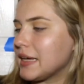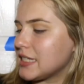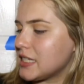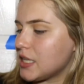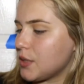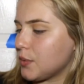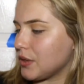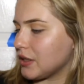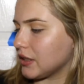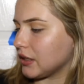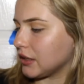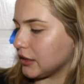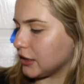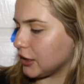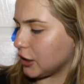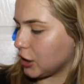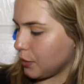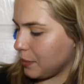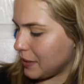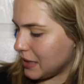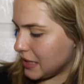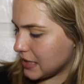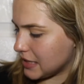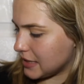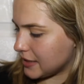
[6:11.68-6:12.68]
mix it with a
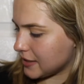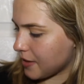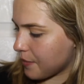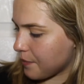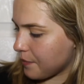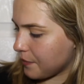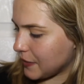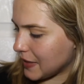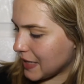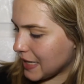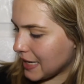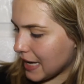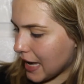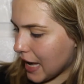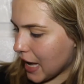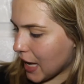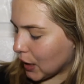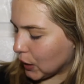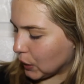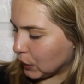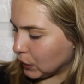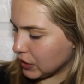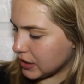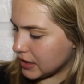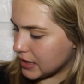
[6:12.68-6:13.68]
little bit of something
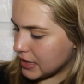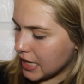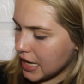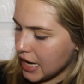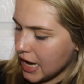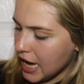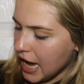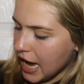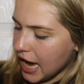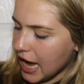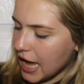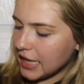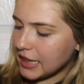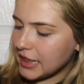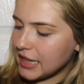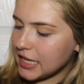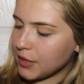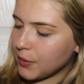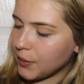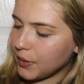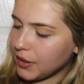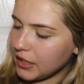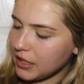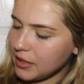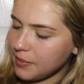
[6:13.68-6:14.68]
else. I
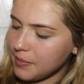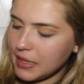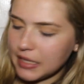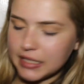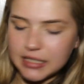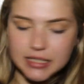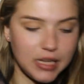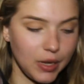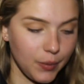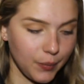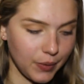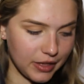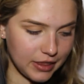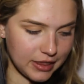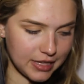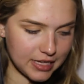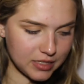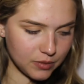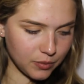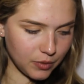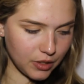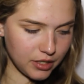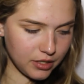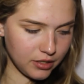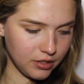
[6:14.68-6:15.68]
think we're going to mix it with
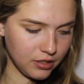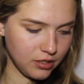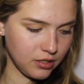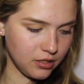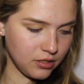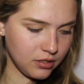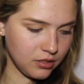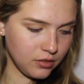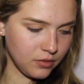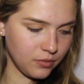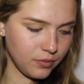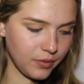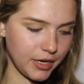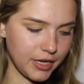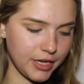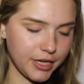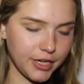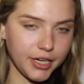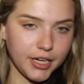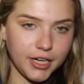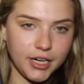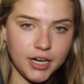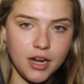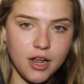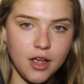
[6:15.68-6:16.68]
this one right
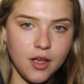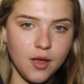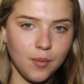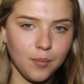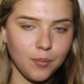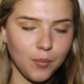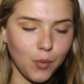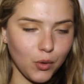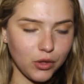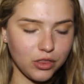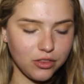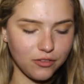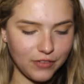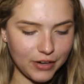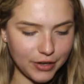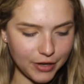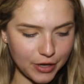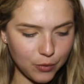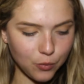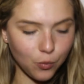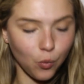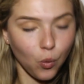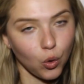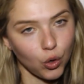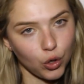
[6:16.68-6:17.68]
here. Both
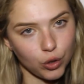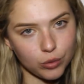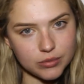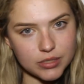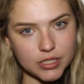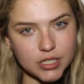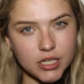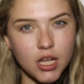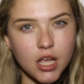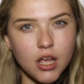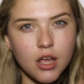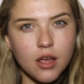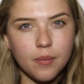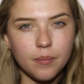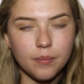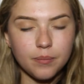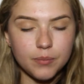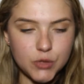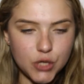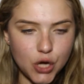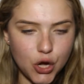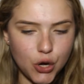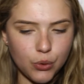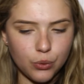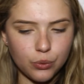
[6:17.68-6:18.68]
very warmed,
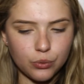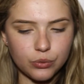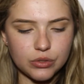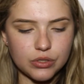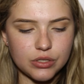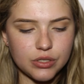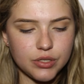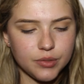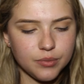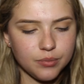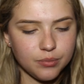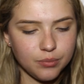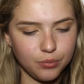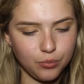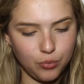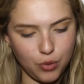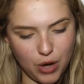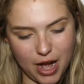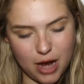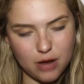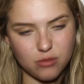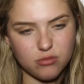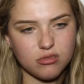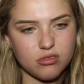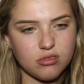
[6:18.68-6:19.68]
toned
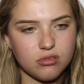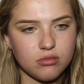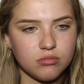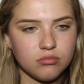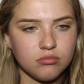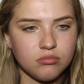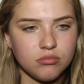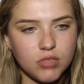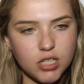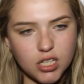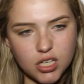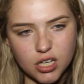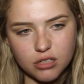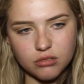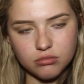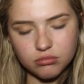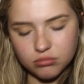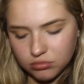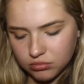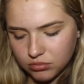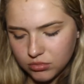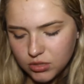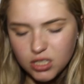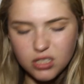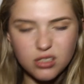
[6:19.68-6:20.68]
browns. You know,
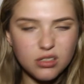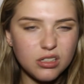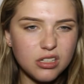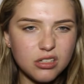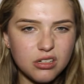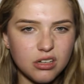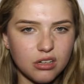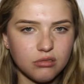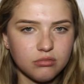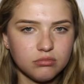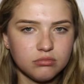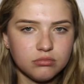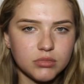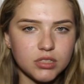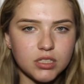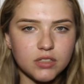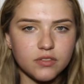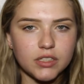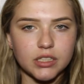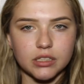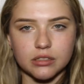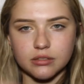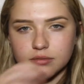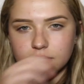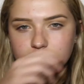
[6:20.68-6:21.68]
you know, it's
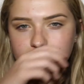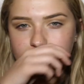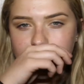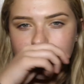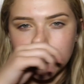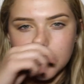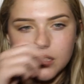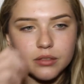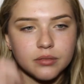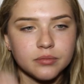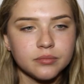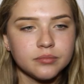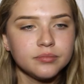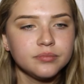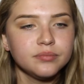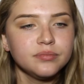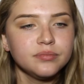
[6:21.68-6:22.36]
fine, you know.